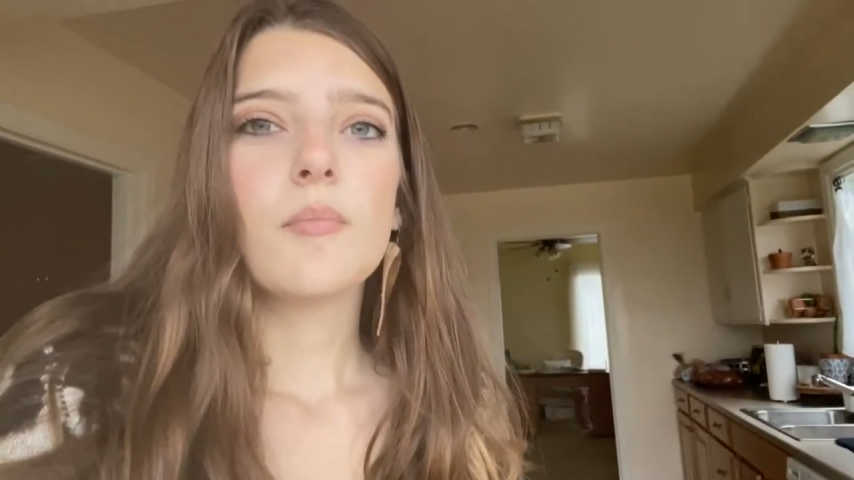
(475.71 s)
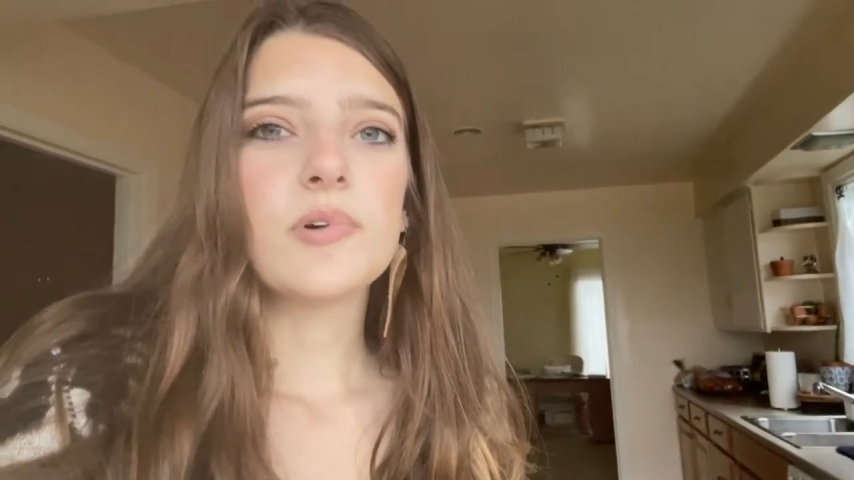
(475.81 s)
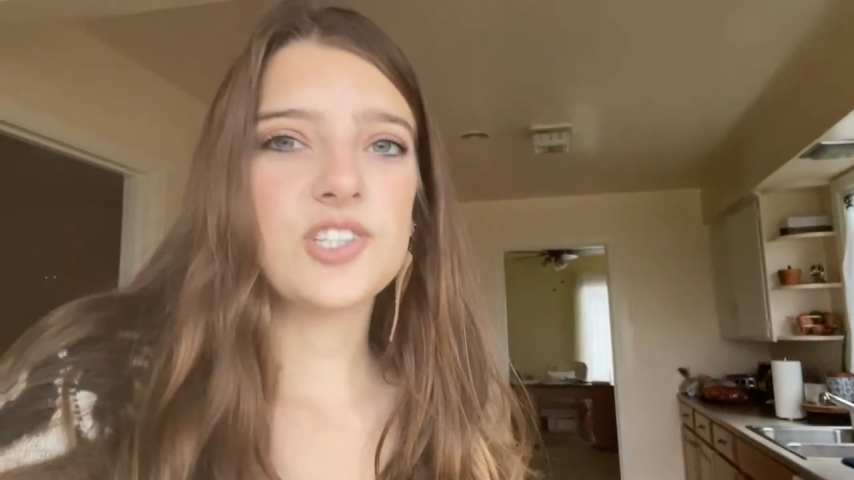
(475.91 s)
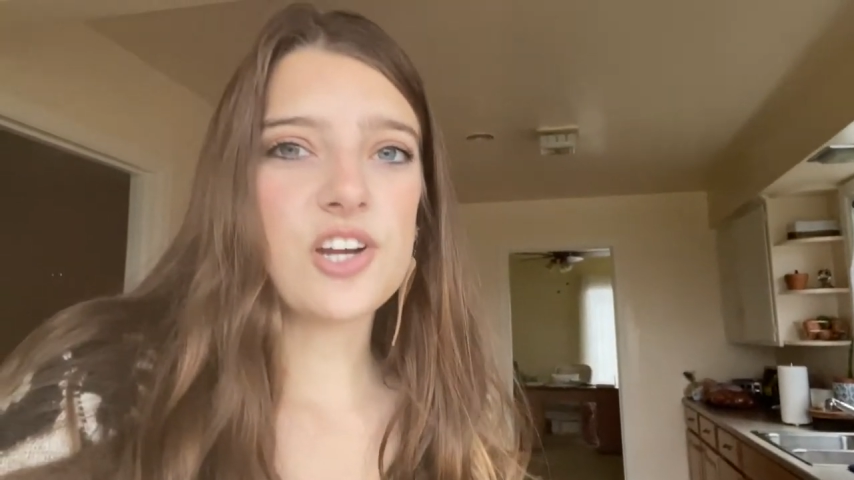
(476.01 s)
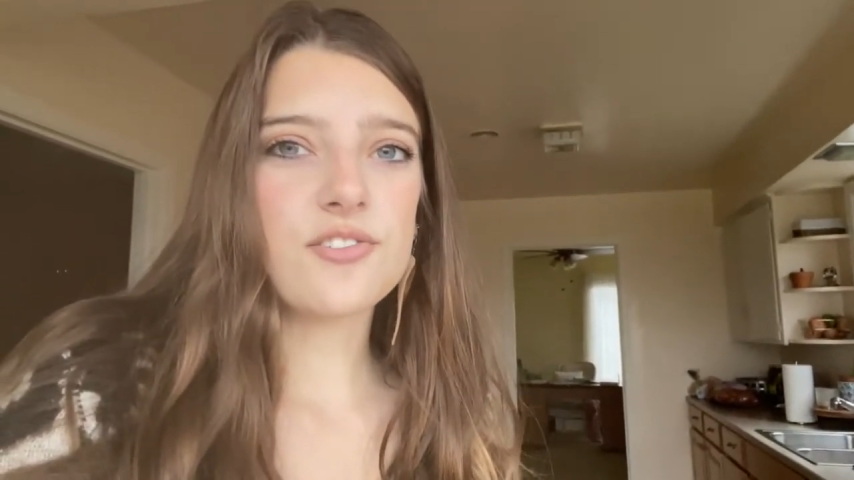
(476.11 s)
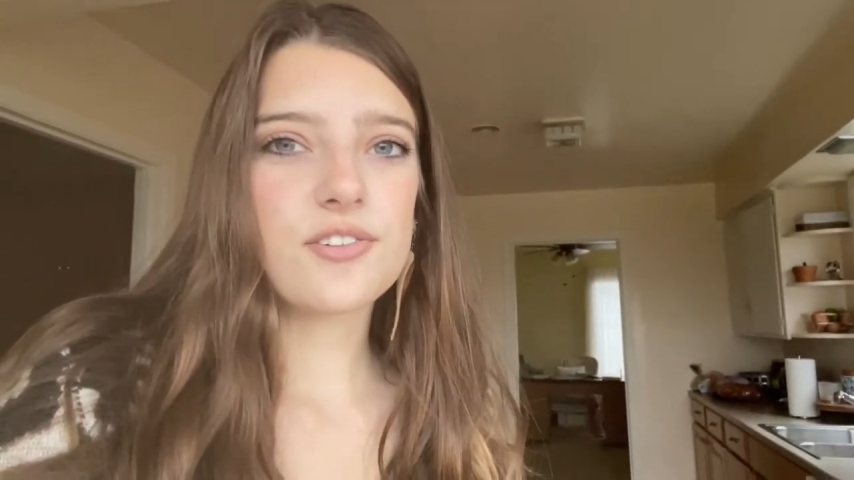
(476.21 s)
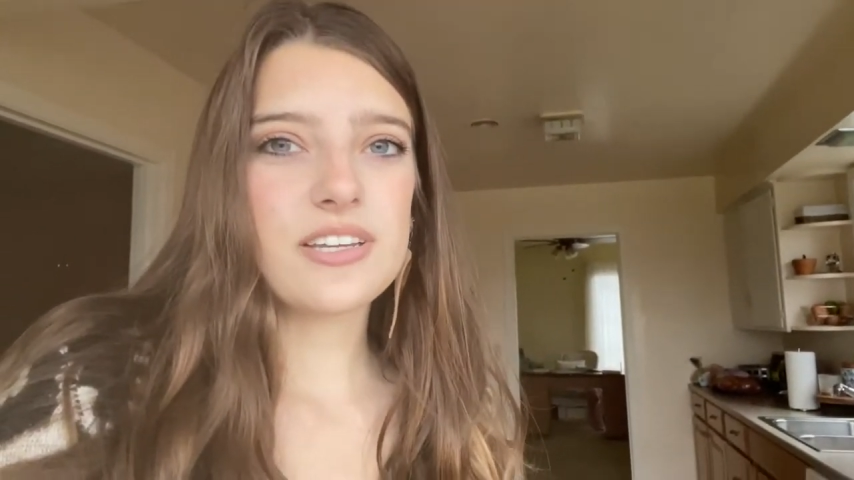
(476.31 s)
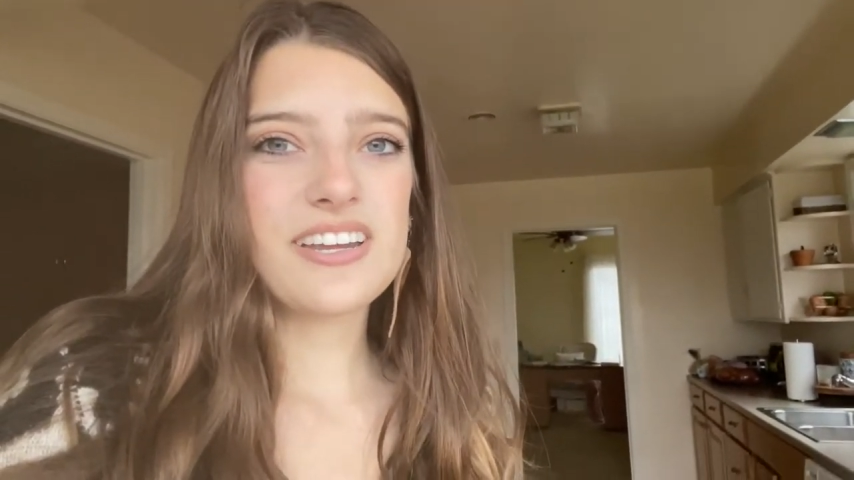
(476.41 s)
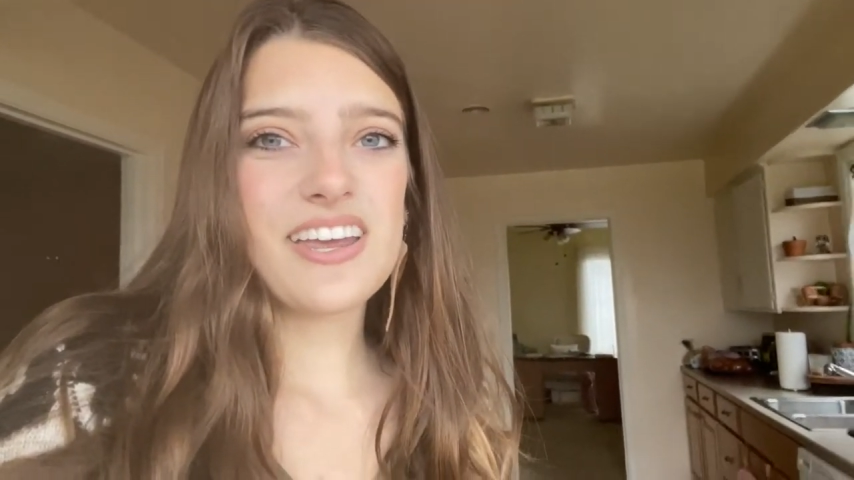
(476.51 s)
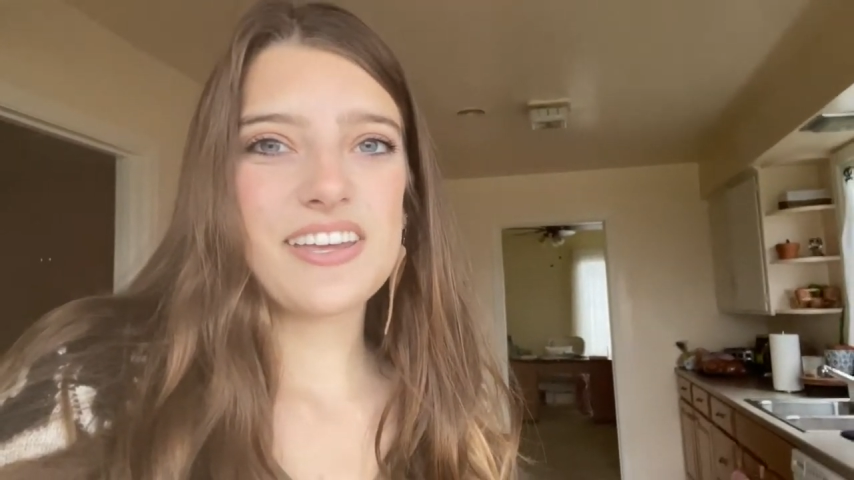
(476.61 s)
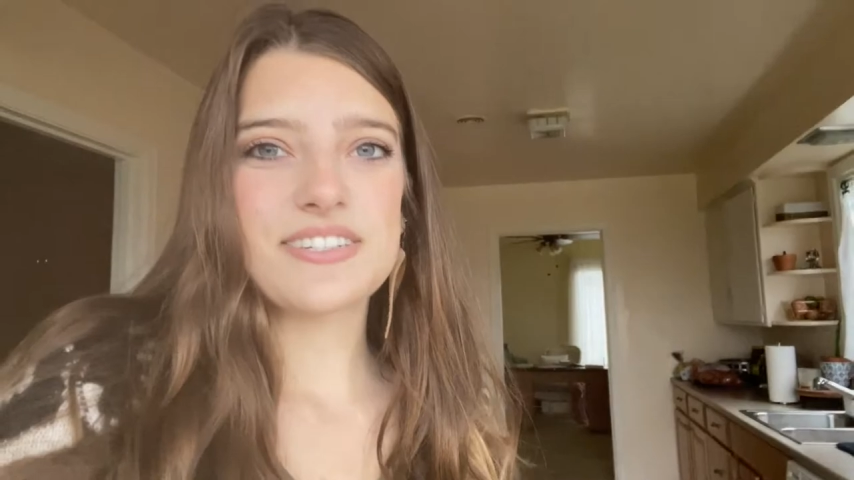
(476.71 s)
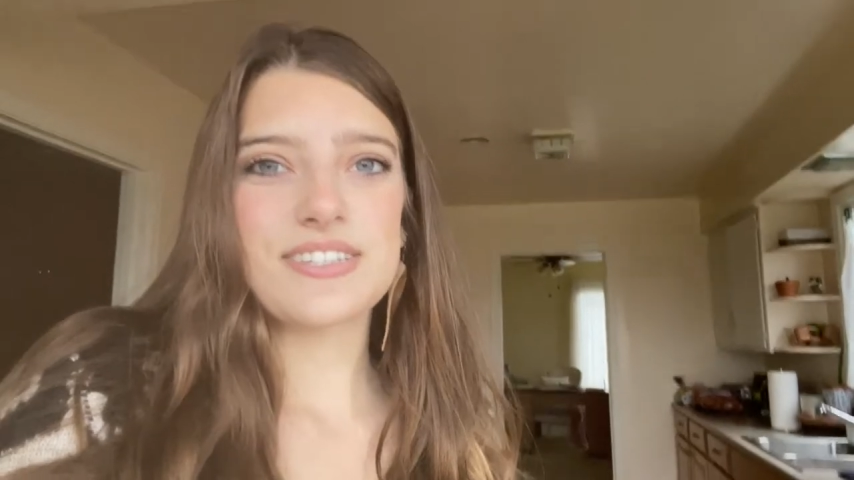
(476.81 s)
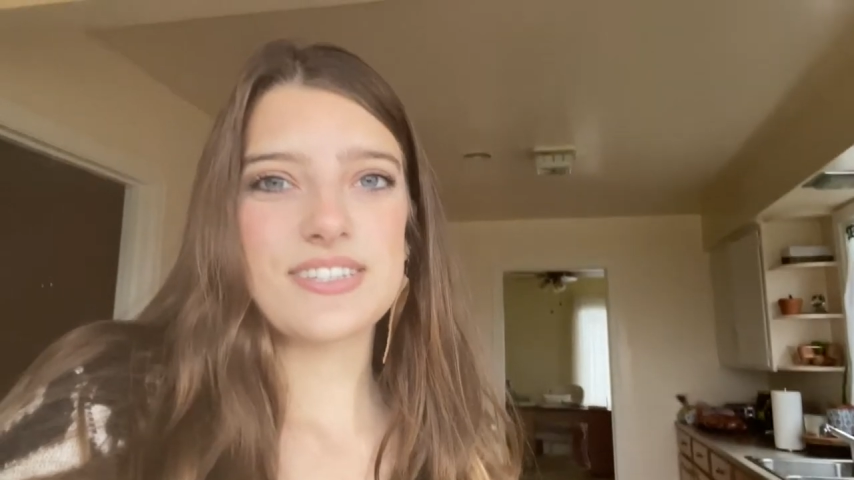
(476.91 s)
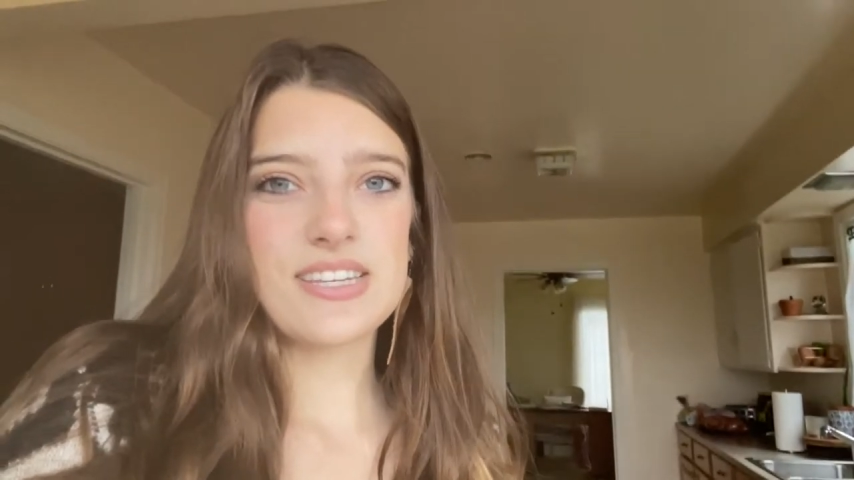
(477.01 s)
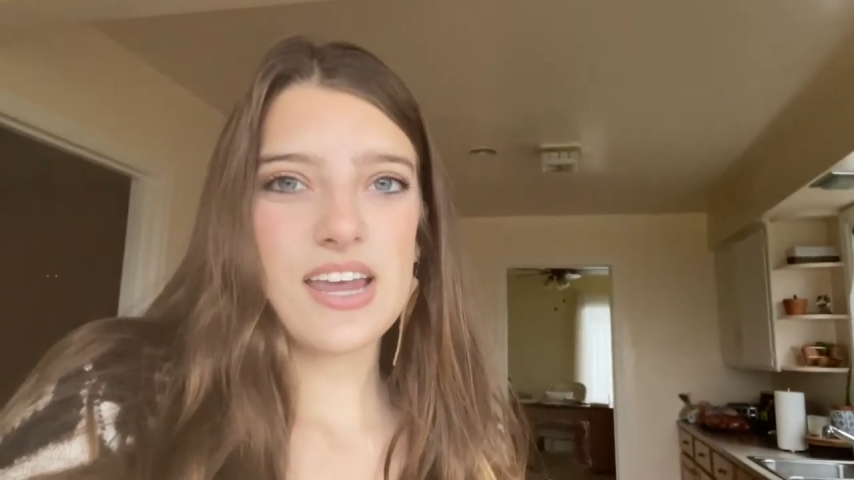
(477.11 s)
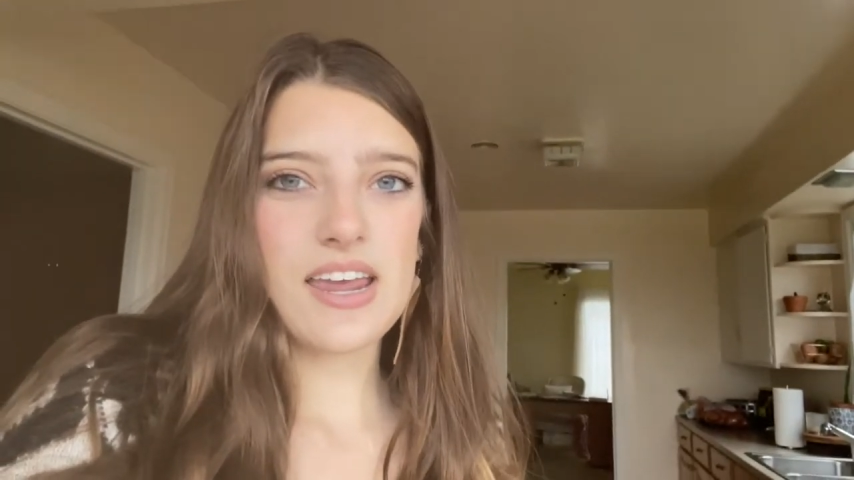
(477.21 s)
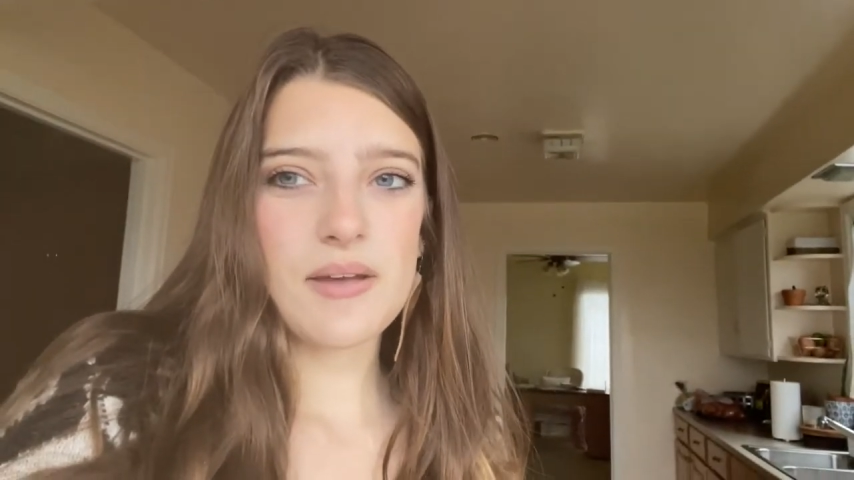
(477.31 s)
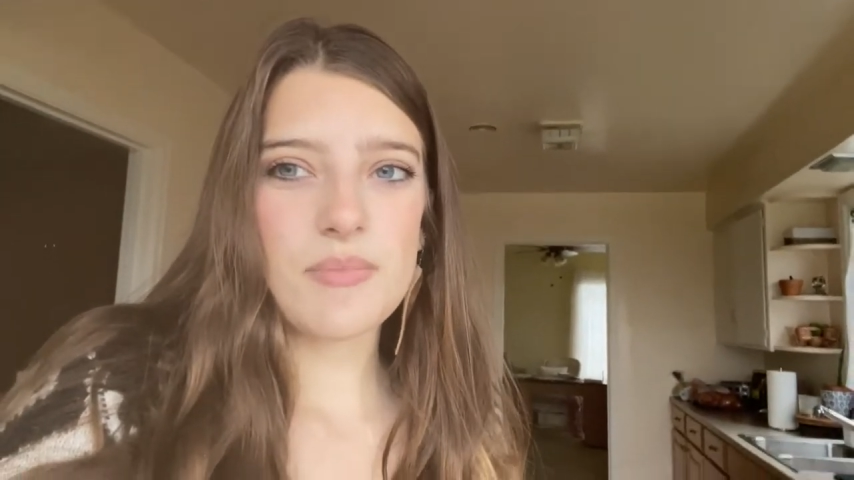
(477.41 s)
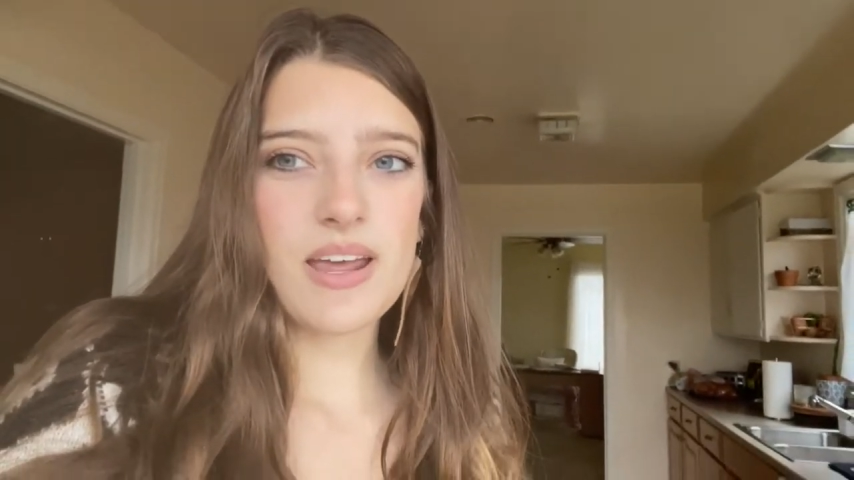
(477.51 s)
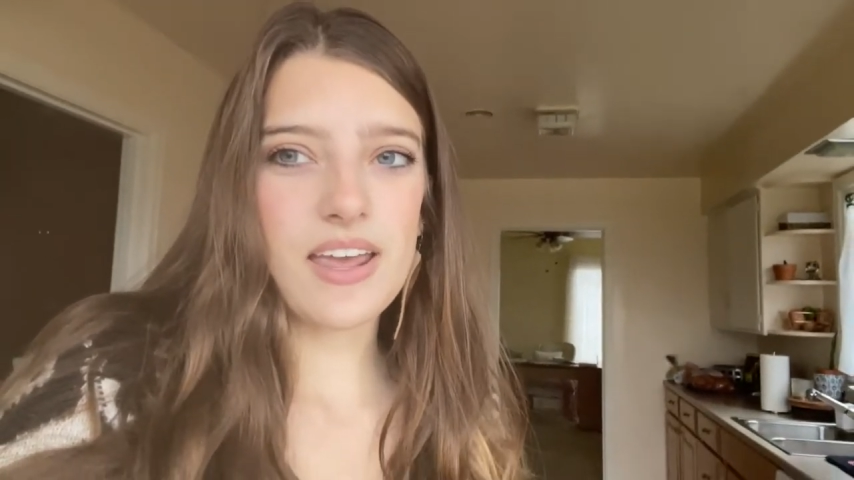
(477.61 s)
but generally it's the same,